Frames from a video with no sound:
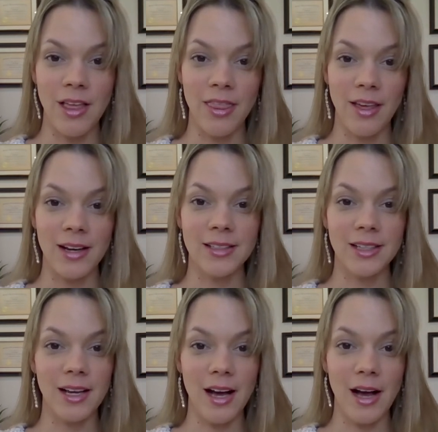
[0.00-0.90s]
that
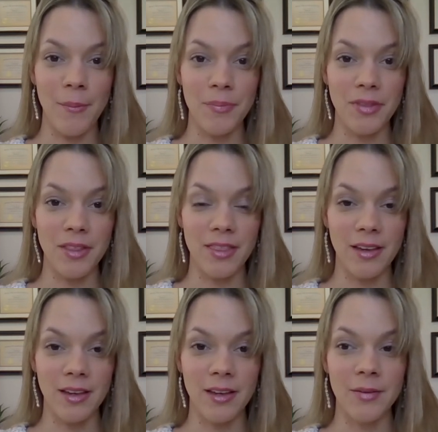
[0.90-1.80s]

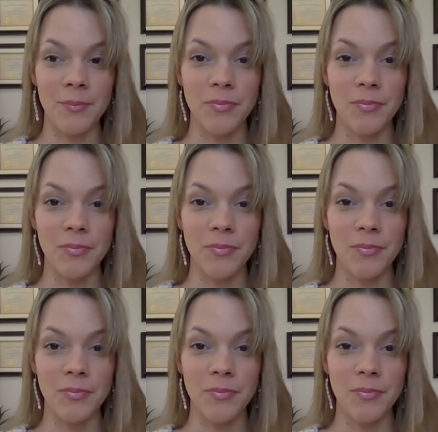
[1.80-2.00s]
the